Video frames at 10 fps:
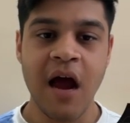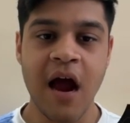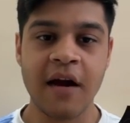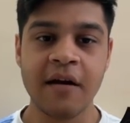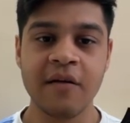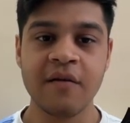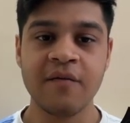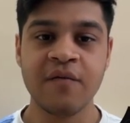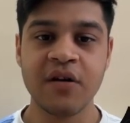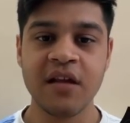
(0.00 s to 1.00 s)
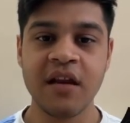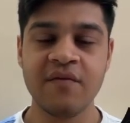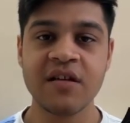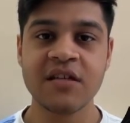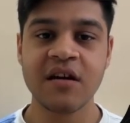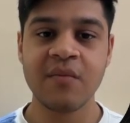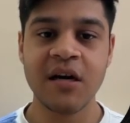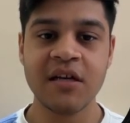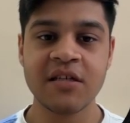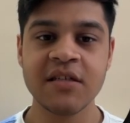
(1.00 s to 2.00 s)
And for the leverage
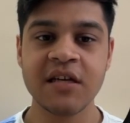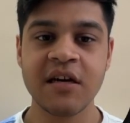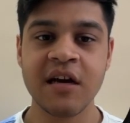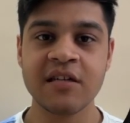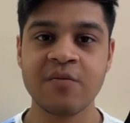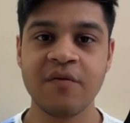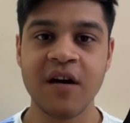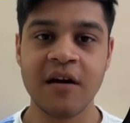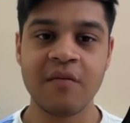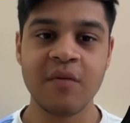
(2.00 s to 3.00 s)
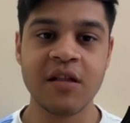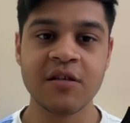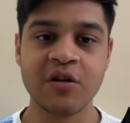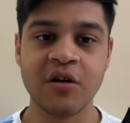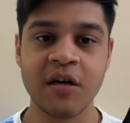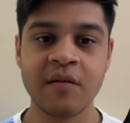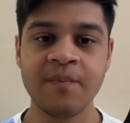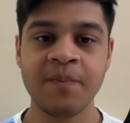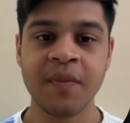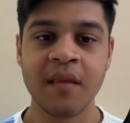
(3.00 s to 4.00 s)
recommendations, it has provided me the short
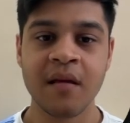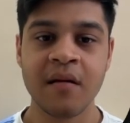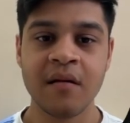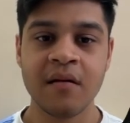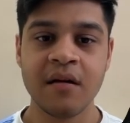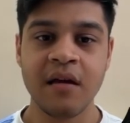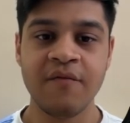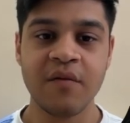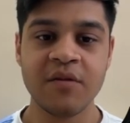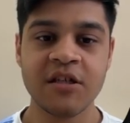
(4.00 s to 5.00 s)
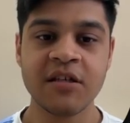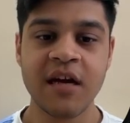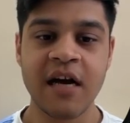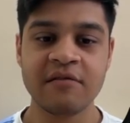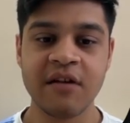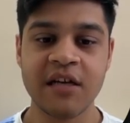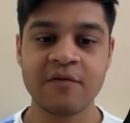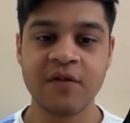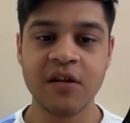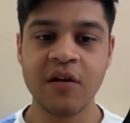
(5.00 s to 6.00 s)
term information as well
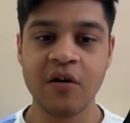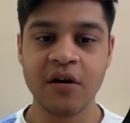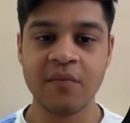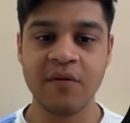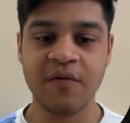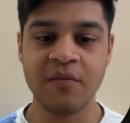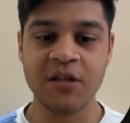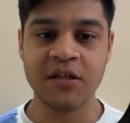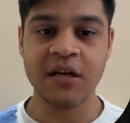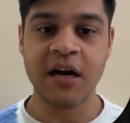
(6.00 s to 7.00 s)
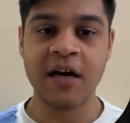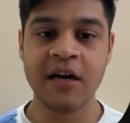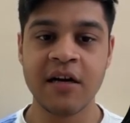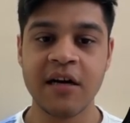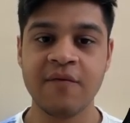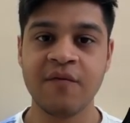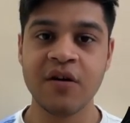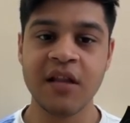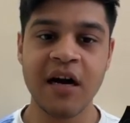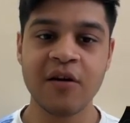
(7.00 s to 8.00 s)
as for the long term information. And
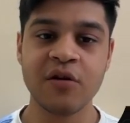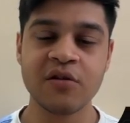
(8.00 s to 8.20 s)
for that